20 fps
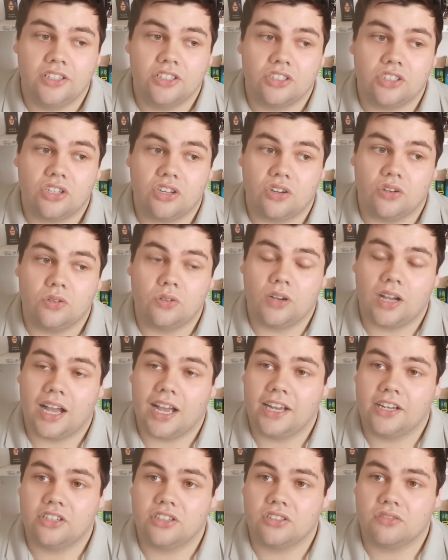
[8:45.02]
So
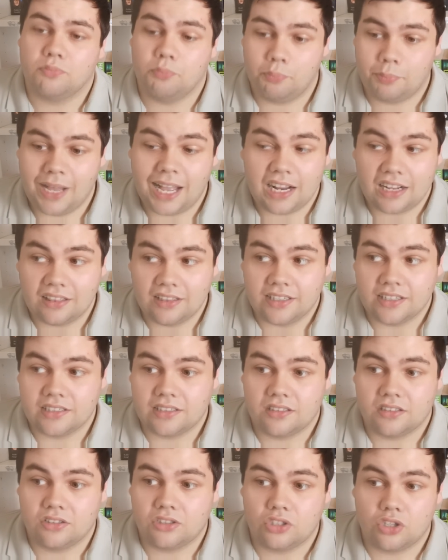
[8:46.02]
I just backlist